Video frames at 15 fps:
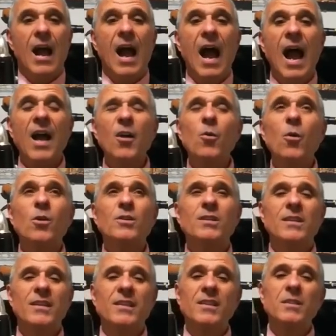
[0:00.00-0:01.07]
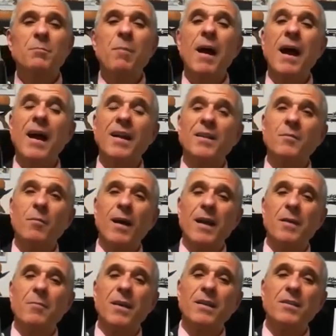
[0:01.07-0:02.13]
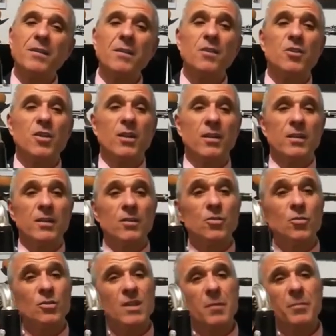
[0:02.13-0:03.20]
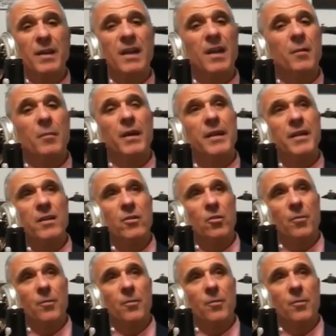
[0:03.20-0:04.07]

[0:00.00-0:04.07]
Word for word: I was inspired by my teacher, Giuseppe Garbarino.